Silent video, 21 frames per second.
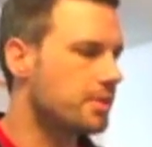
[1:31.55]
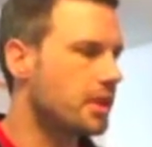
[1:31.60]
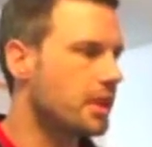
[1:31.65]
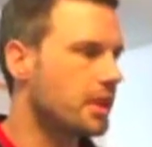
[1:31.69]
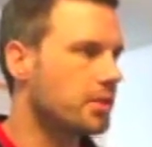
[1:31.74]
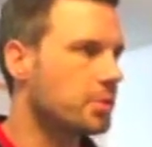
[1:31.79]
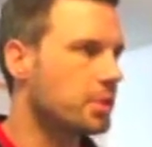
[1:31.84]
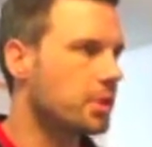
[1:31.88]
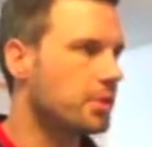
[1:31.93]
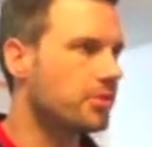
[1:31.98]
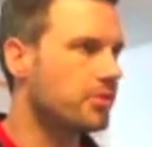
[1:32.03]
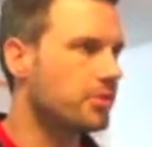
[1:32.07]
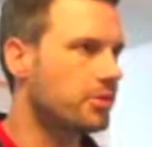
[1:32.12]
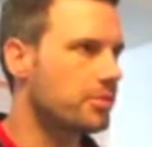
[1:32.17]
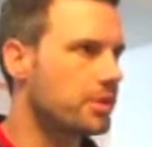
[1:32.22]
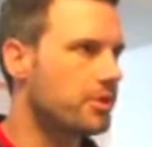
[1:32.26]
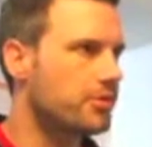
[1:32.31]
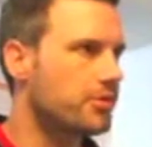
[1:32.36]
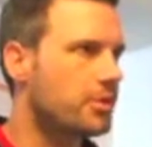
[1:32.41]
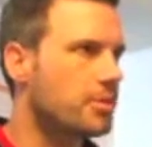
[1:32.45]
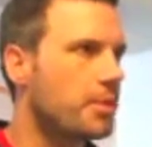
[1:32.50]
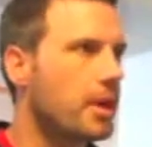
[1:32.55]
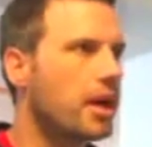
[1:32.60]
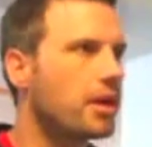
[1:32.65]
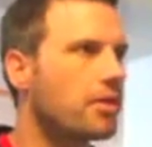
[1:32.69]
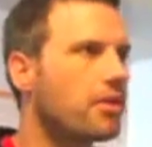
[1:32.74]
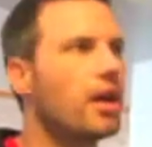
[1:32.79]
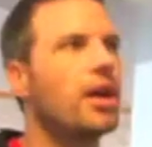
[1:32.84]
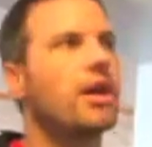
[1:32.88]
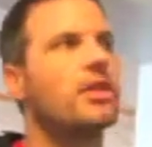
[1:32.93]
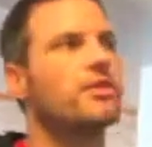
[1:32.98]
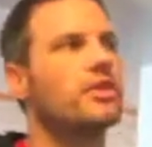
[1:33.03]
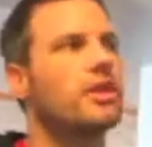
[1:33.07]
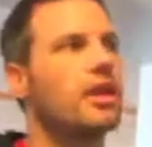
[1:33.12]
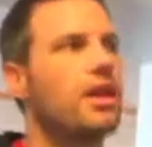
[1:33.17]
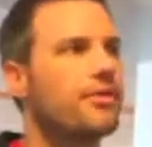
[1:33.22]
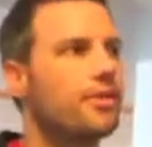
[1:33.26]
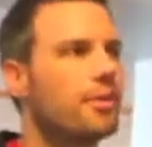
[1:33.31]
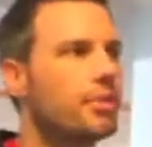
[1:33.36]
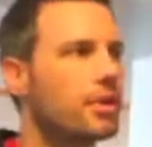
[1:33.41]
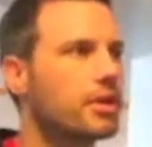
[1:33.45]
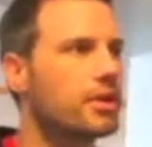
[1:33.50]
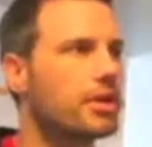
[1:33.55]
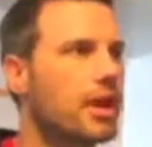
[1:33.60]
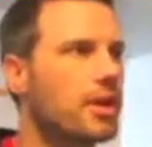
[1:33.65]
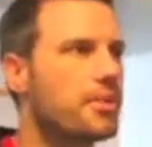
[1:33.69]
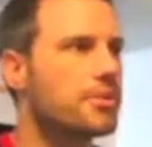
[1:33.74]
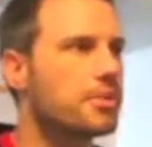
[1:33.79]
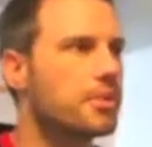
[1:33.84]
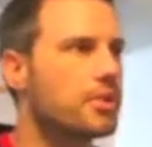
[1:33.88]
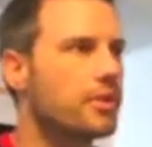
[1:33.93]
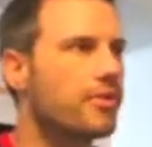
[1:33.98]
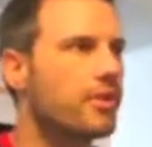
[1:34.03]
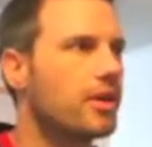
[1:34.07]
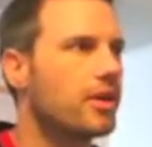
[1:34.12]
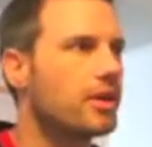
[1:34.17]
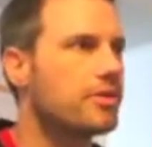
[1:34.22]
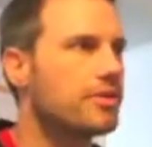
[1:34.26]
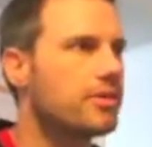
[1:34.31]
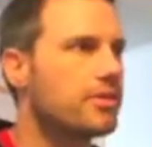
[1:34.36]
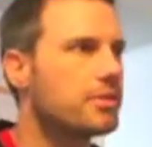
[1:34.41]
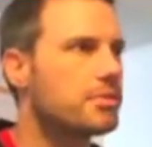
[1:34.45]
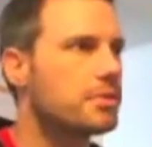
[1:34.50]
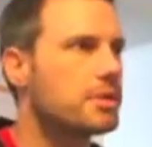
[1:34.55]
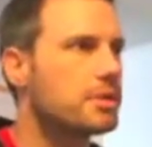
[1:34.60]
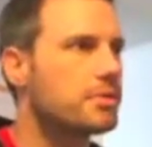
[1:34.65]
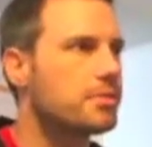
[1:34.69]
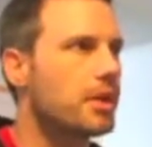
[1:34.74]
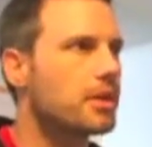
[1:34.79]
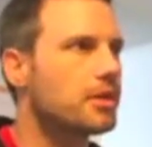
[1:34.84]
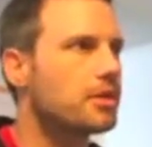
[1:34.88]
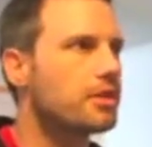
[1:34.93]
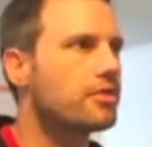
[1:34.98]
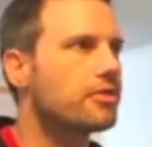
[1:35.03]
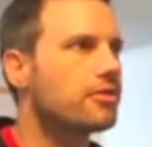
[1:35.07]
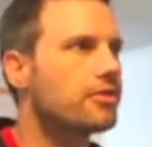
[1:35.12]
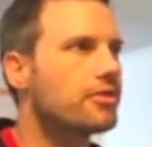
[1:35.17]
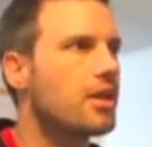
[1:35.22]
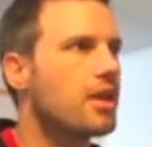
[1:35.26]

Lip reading: but getting people from different backgrounds, and everyone comes with a very different perspective.